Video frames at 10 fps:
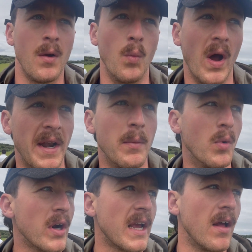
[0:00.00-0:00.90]
end up
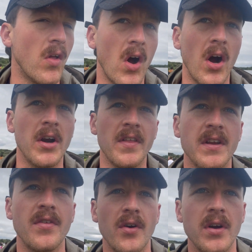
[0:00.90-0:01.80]
working a lot harder than
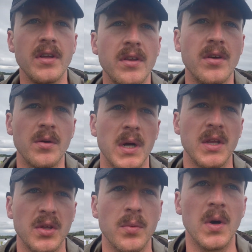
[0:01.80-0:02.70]
you thought
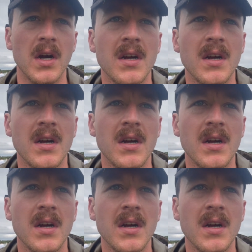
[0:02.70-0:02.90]
you were.